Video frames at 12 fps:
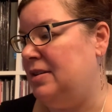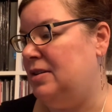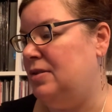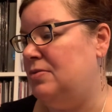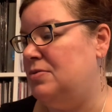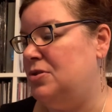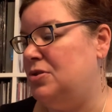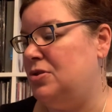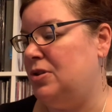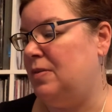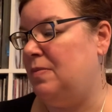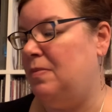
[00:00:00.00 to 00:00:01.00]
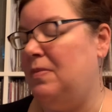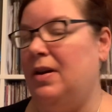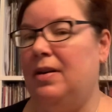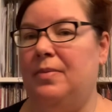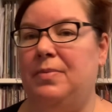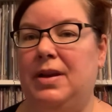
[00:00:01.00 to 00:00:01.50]
You should
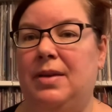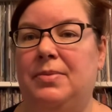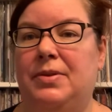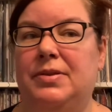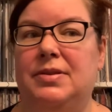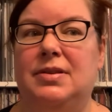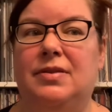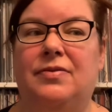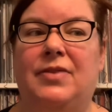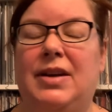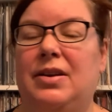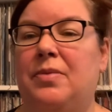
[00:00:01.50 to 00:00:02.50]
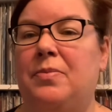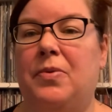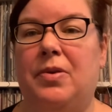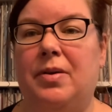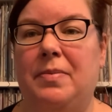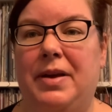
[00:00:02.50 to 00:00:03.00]
be able to find out
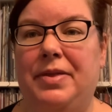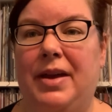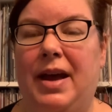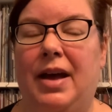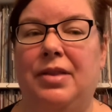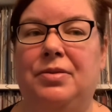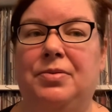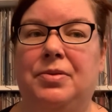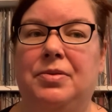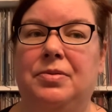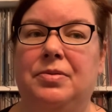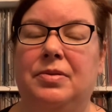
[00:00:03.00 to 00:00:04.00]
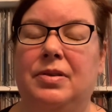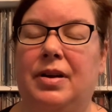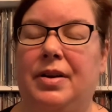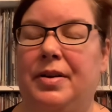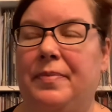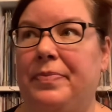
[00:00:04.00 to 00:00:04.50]
more about that through
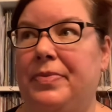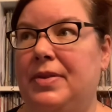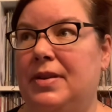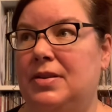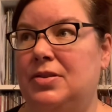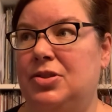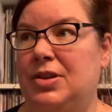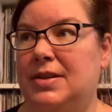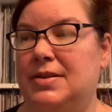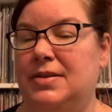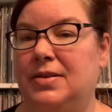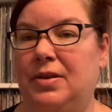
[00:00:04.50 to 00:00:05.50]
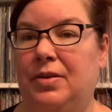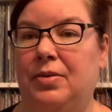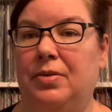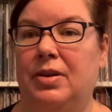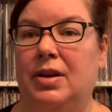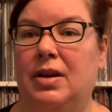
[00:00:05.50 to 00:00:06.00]
the
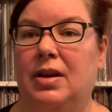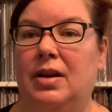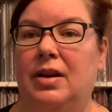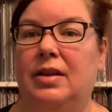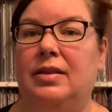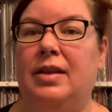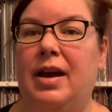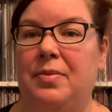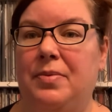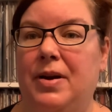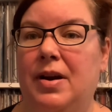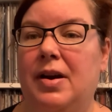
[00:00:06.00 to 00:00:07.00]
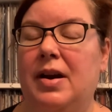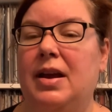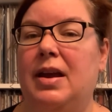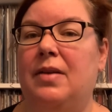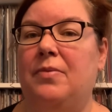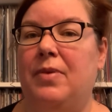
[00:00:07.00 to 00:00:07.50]
GSU library
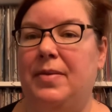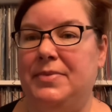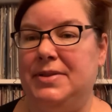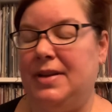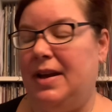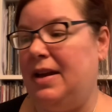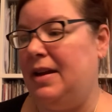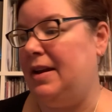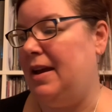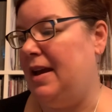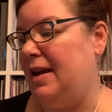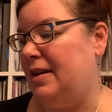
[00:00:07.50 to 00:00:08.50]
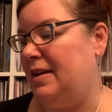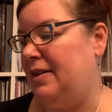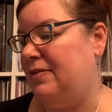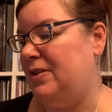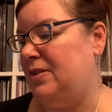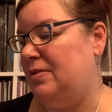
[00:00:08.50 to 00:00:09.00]
and website. And
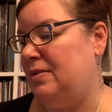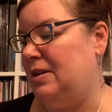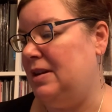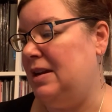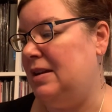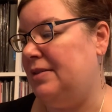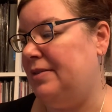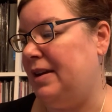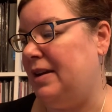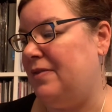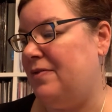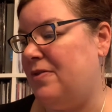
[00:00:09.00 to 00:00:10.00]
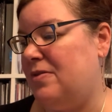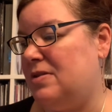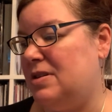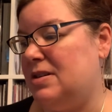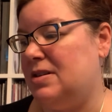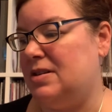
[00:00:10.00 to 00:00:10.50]
if you need a link
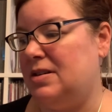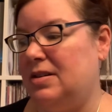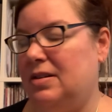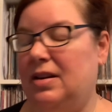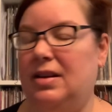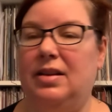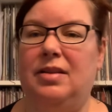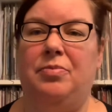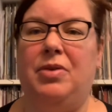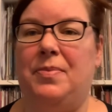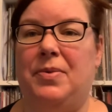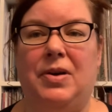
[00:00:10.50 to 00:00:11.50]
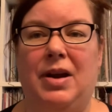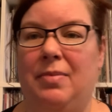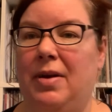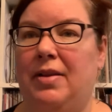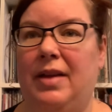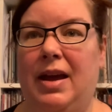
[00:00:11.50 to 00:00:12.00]
for proper
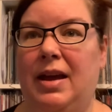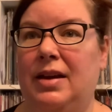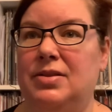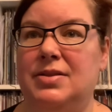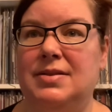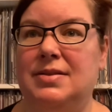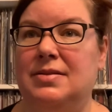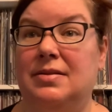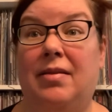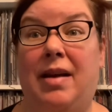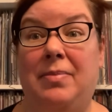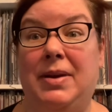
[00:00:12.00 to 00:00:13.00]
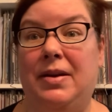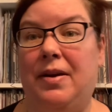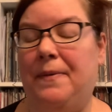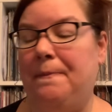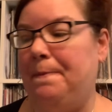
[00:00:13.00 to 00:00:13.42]
MLA, just let me know.